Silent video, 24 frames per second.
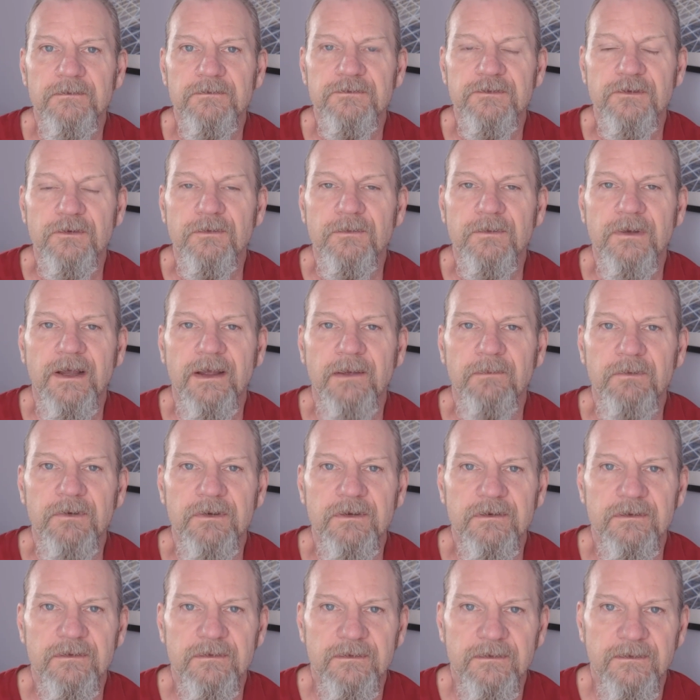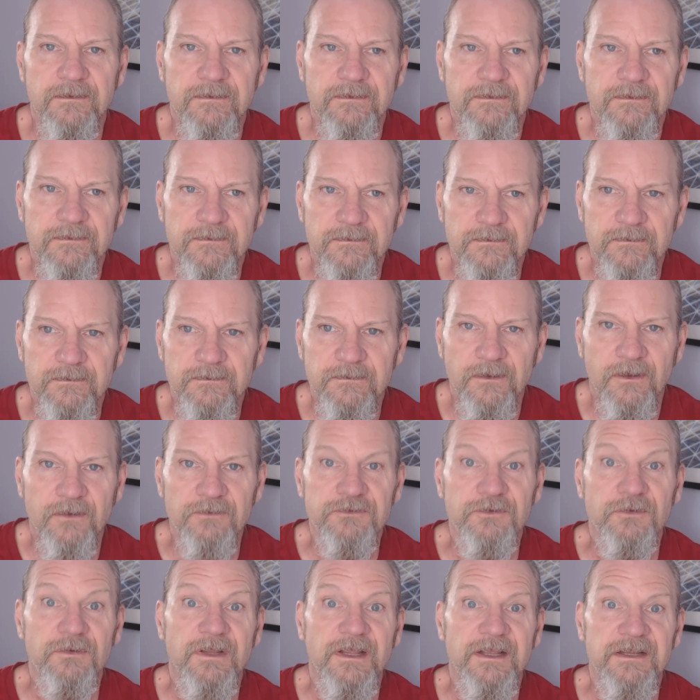So I would
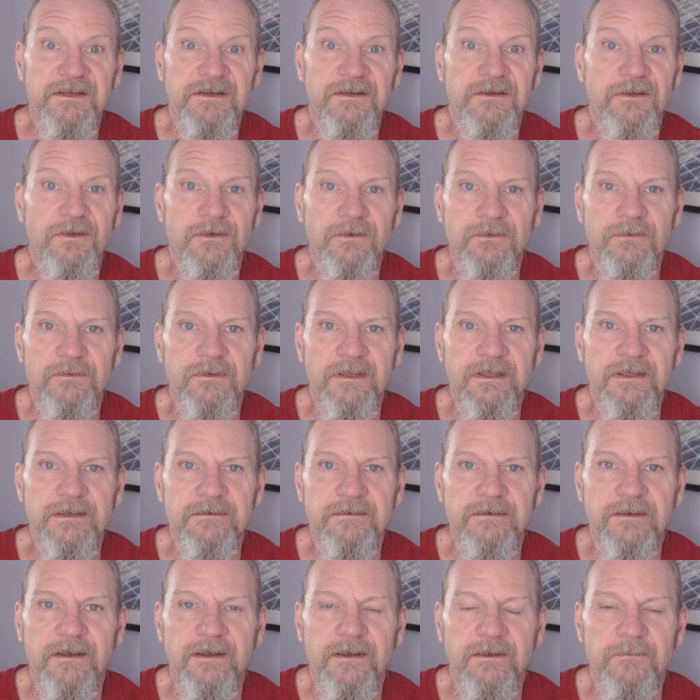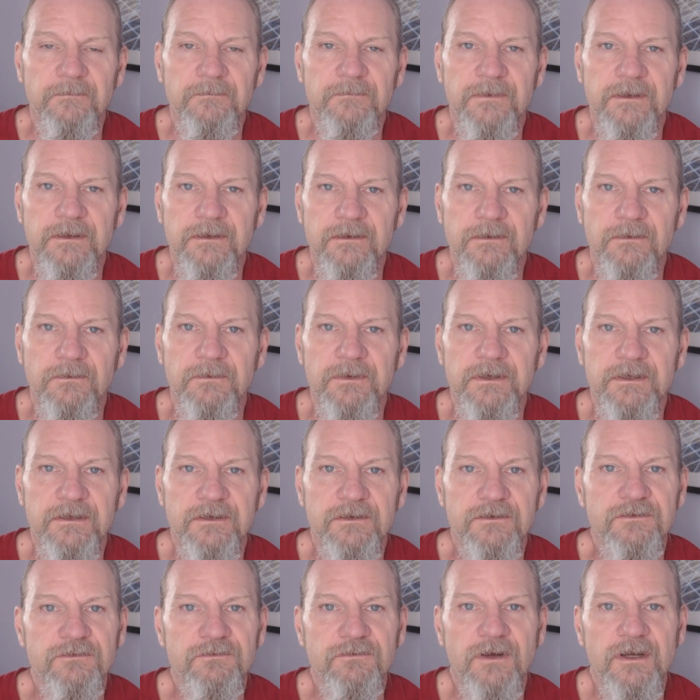also let you know that in
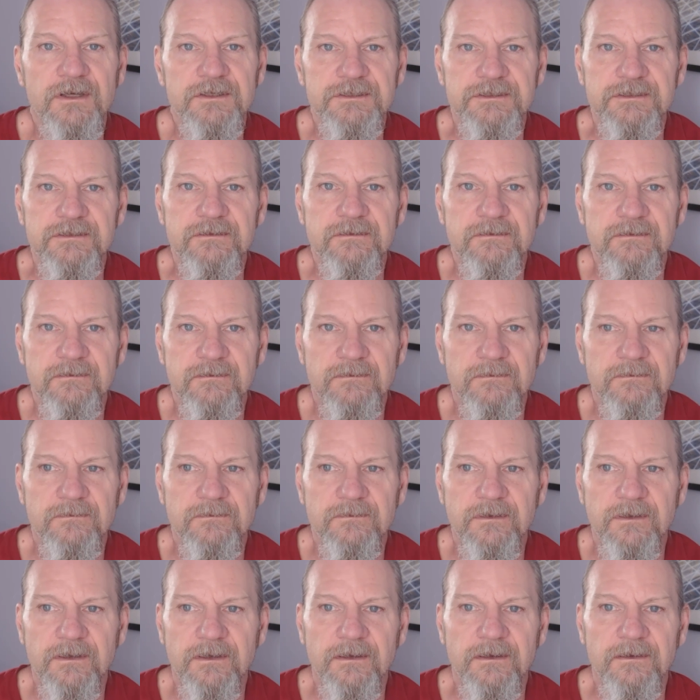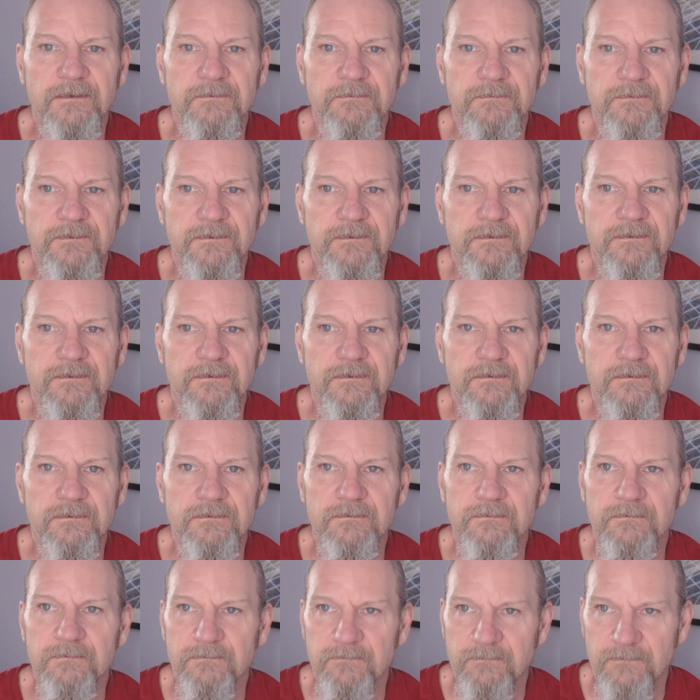construction, uh,
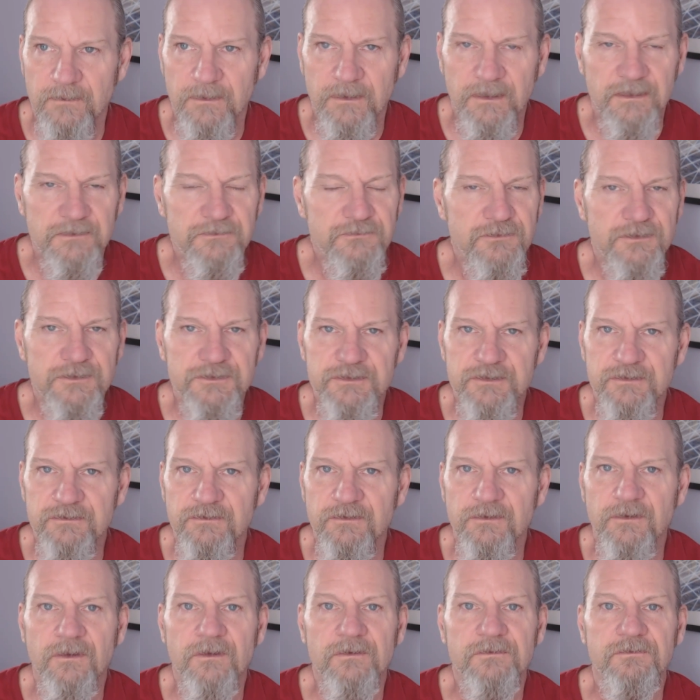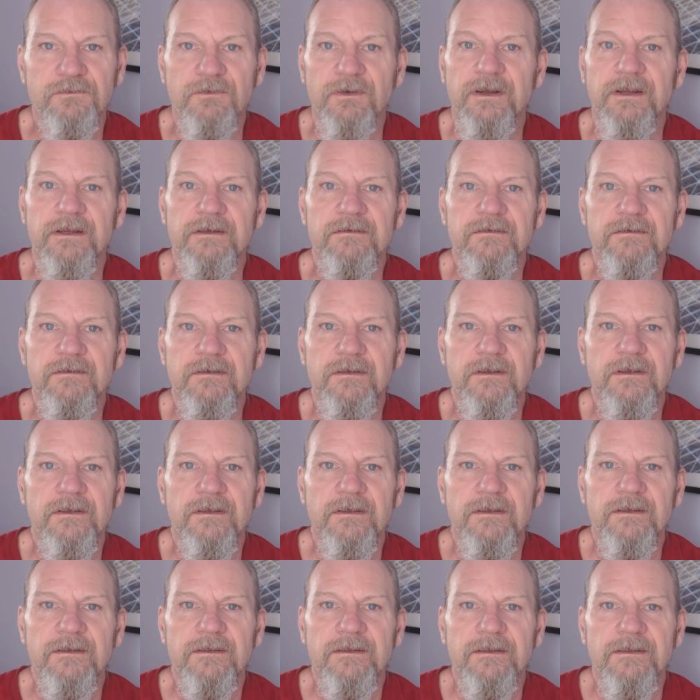electricians in all trades,
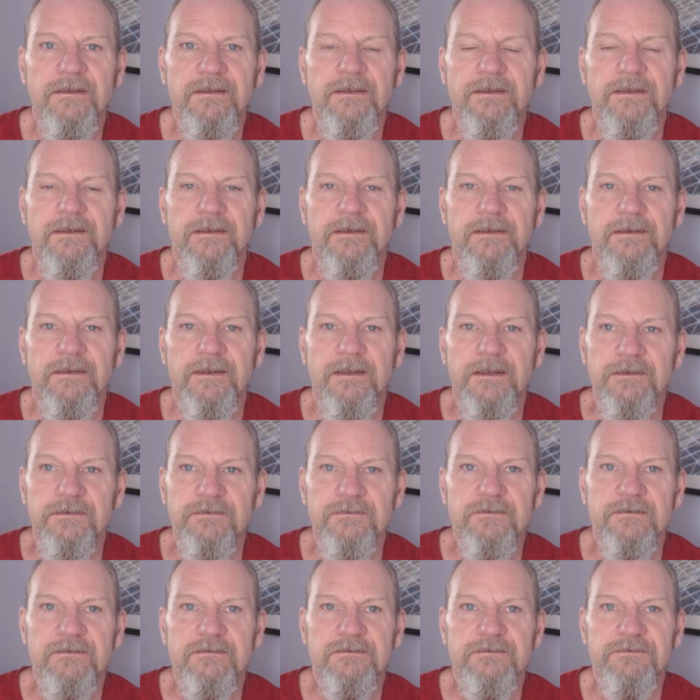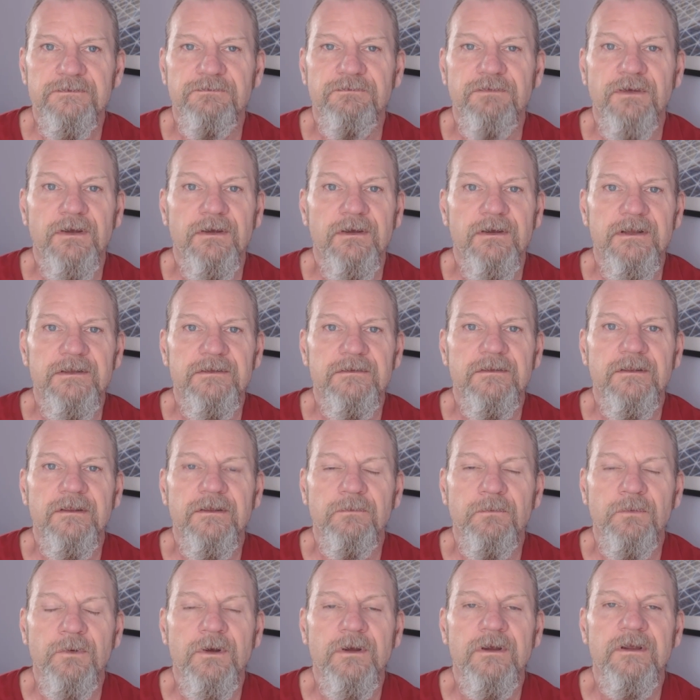
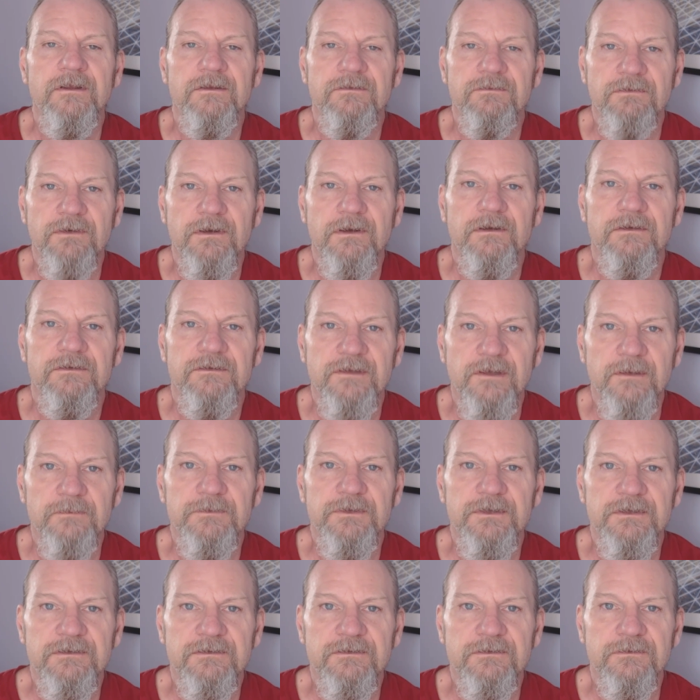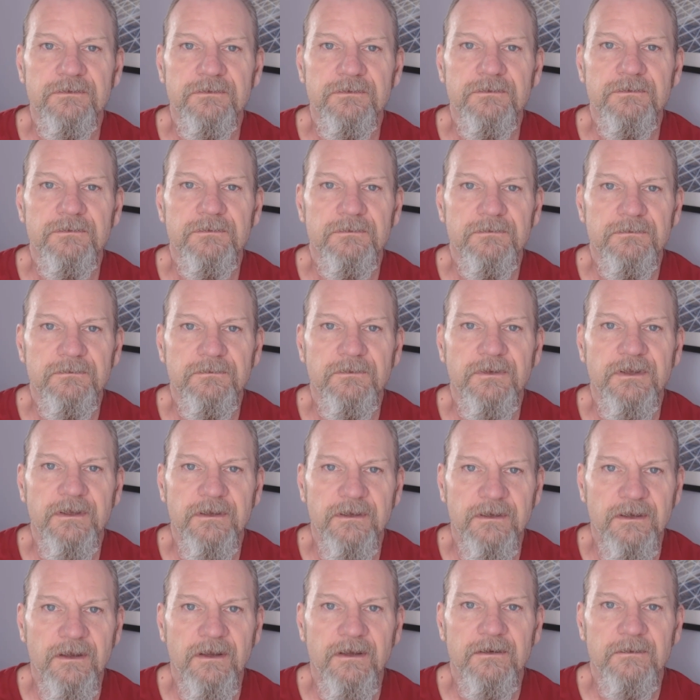the work is very subject to the
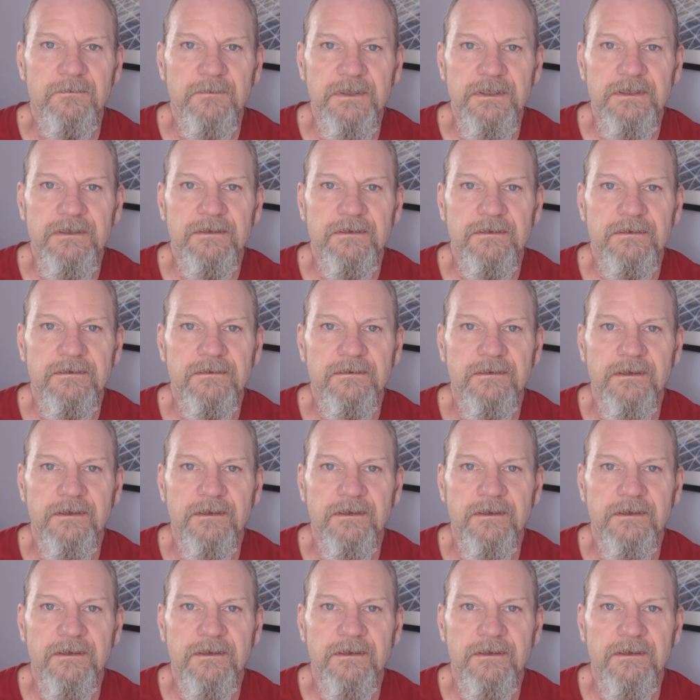economy.